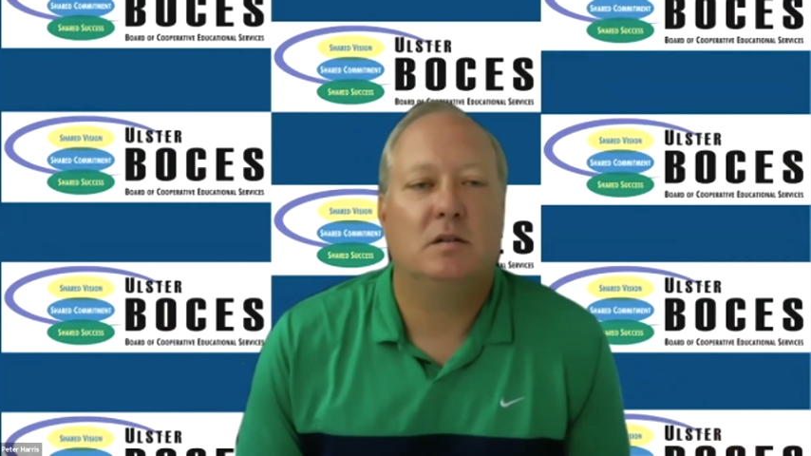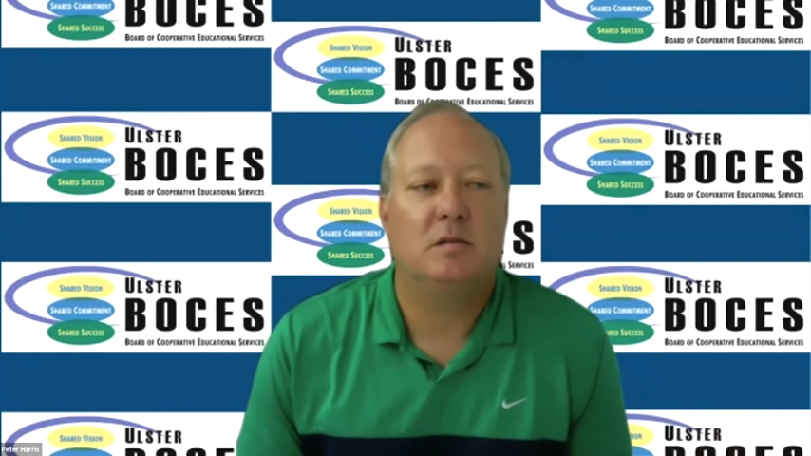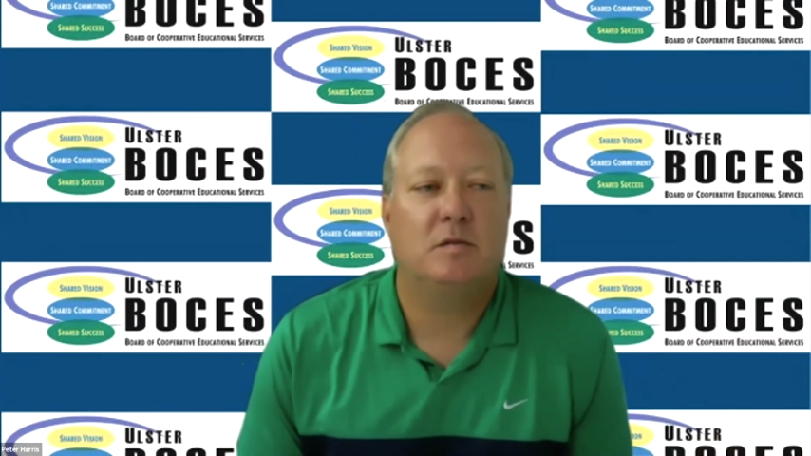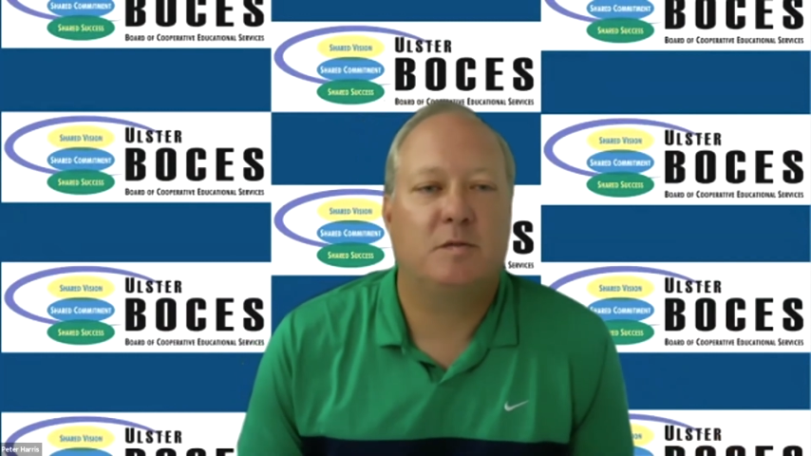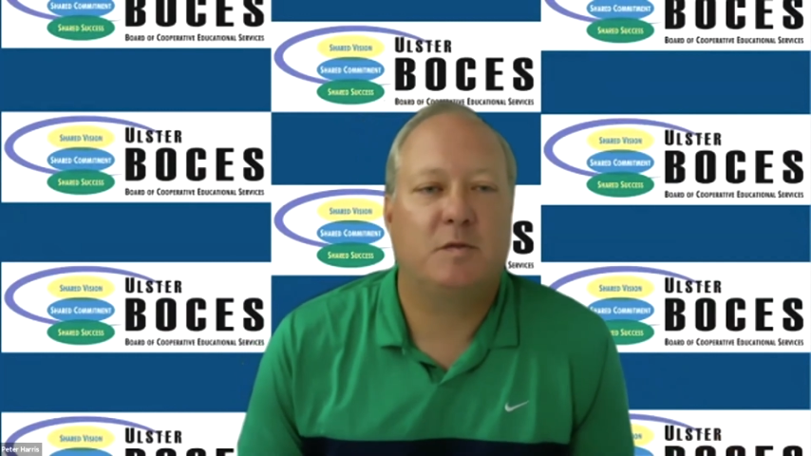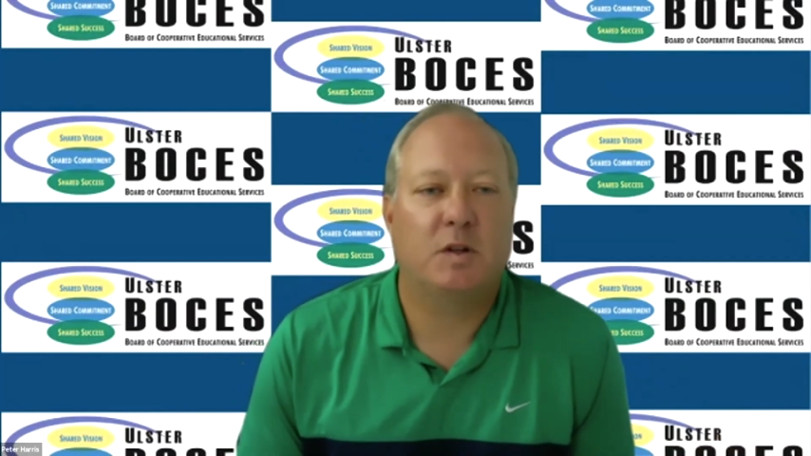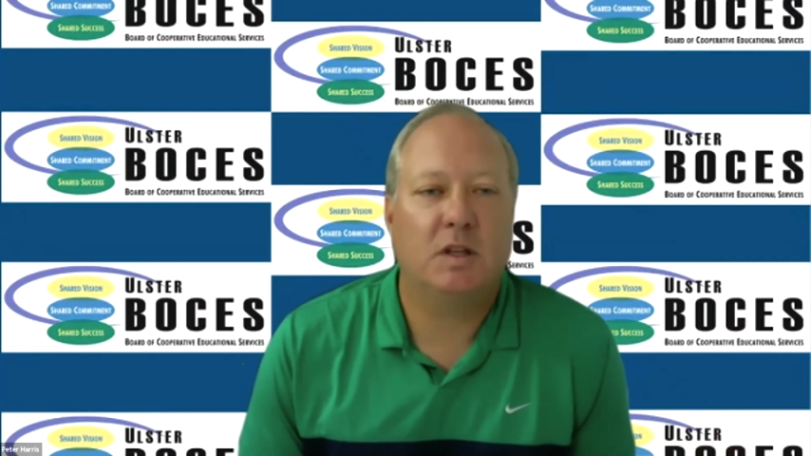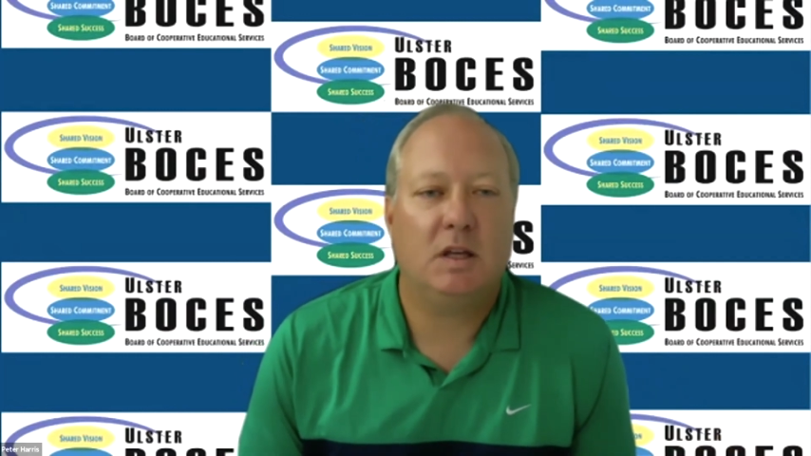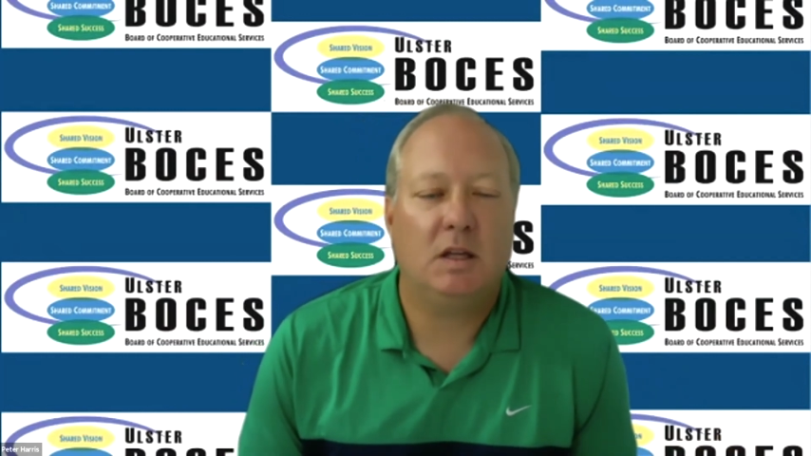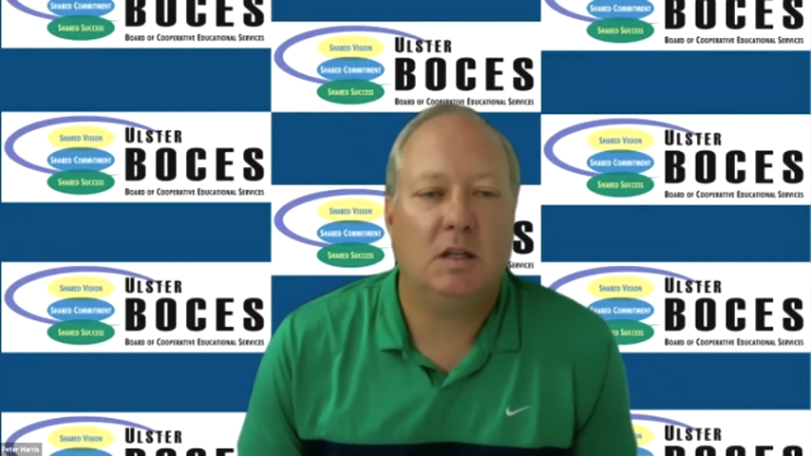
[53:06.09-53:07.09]

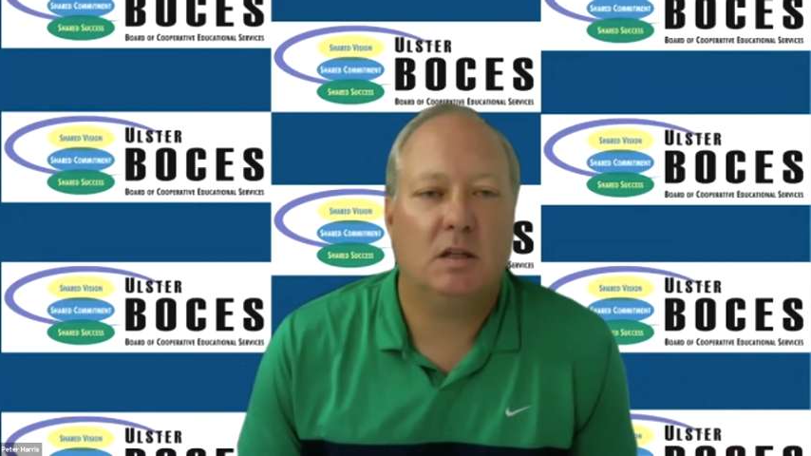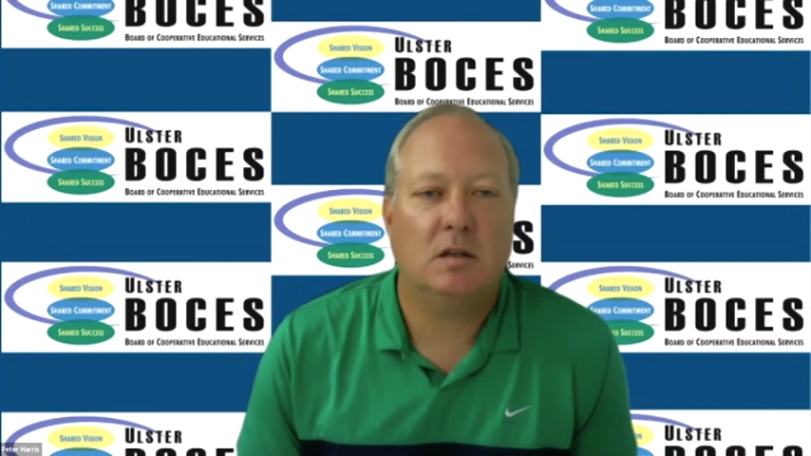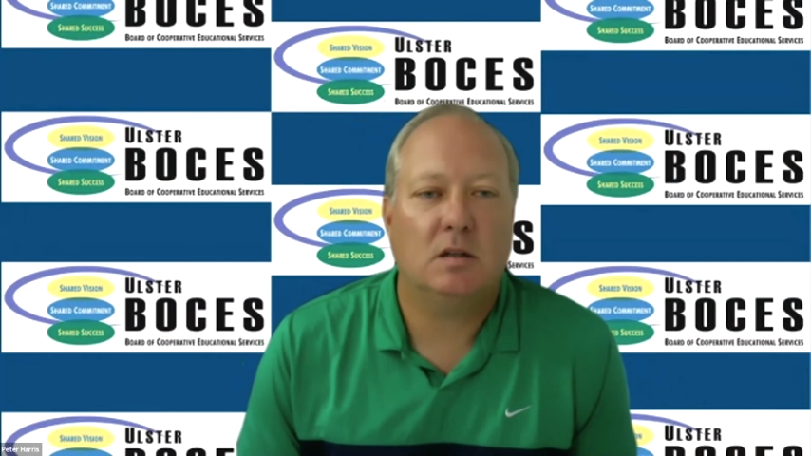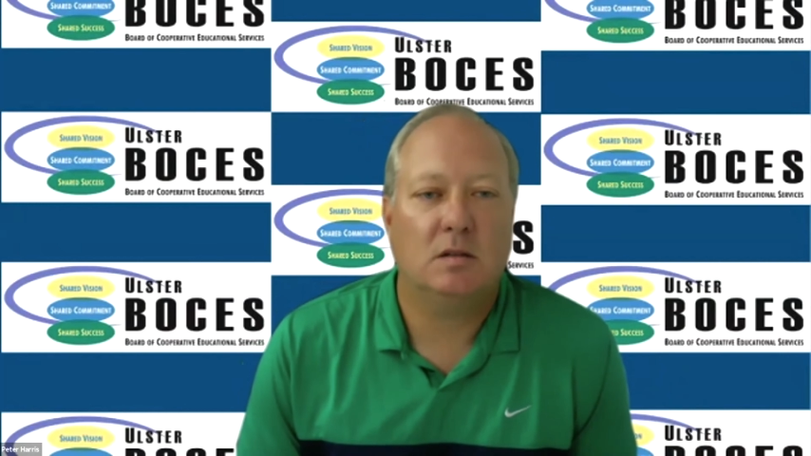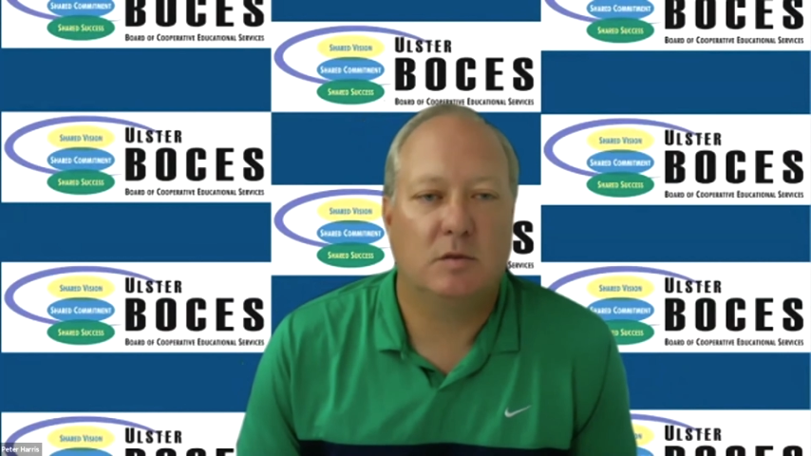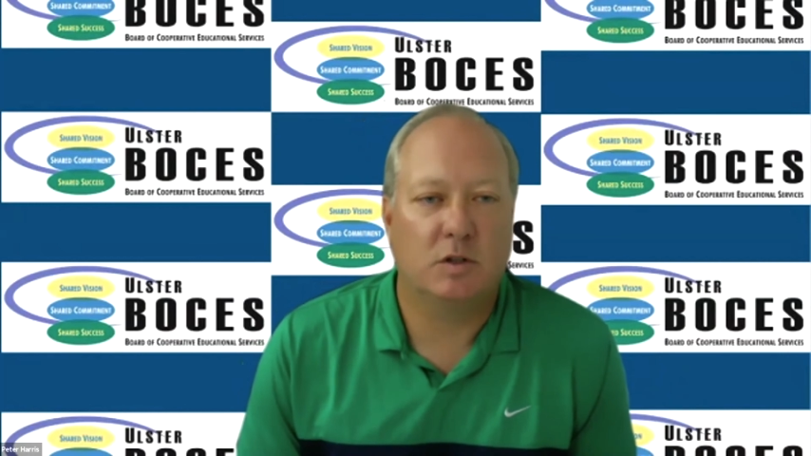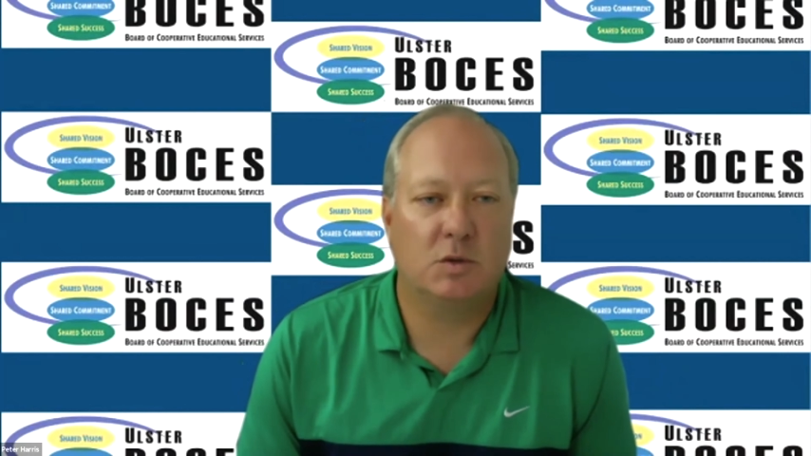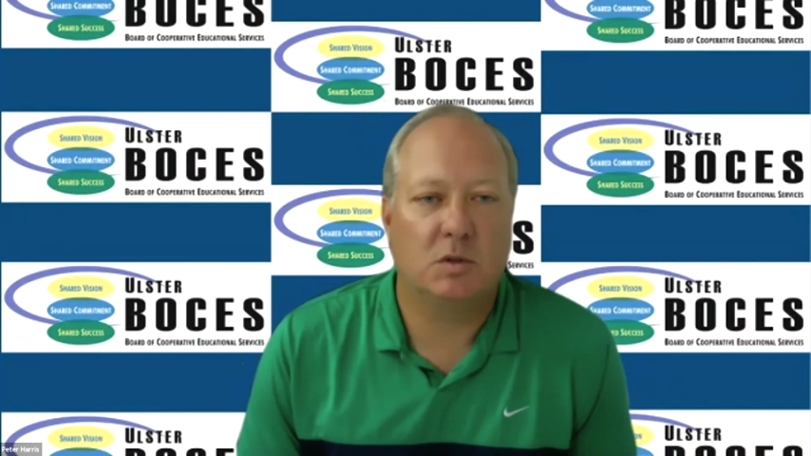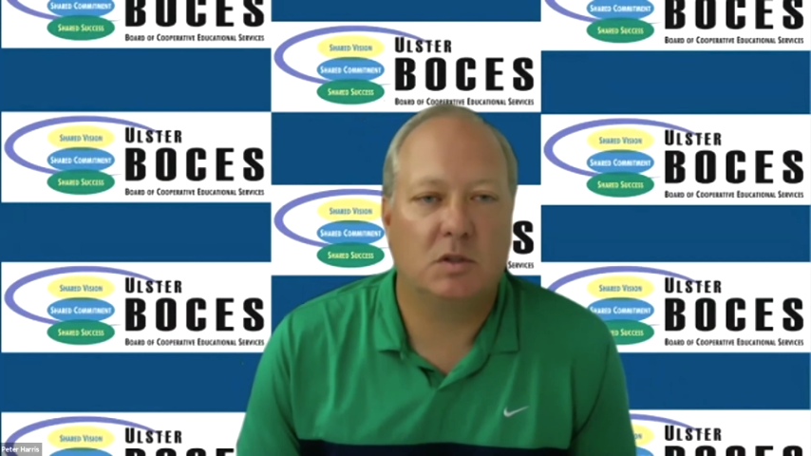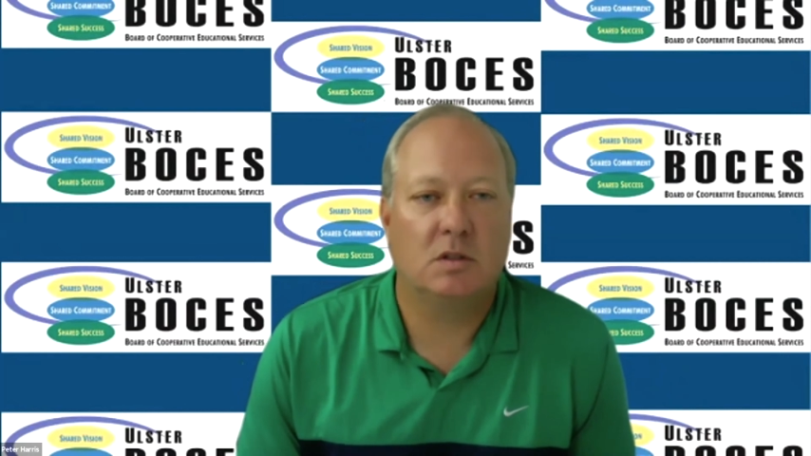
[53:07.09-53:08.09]
fully
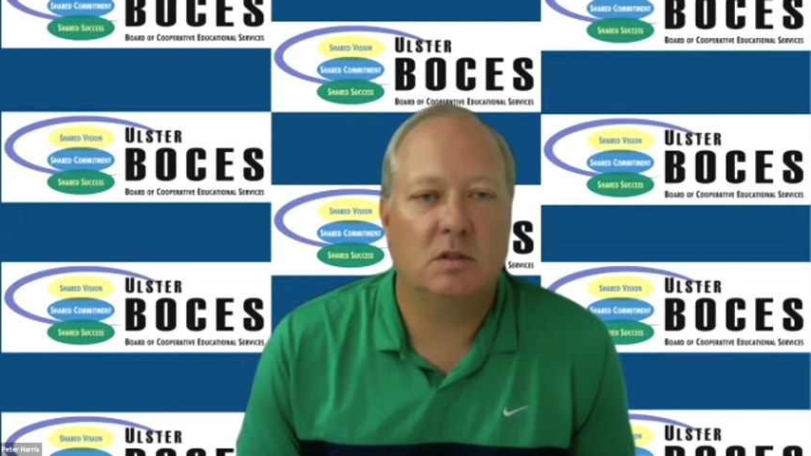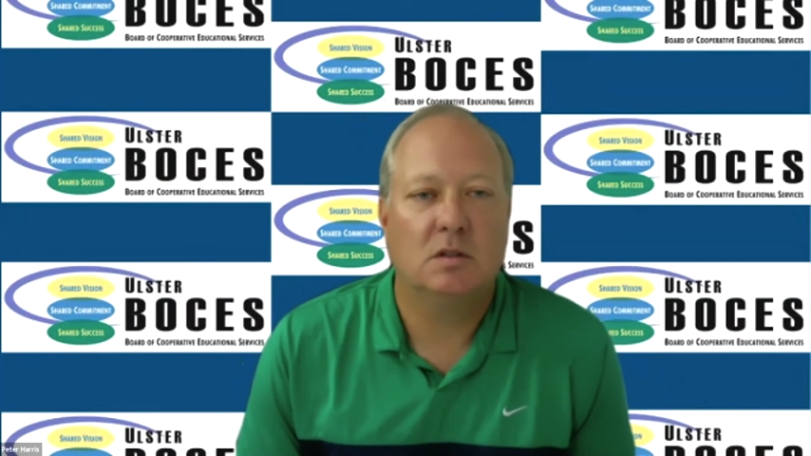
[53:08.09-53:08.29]
virtual,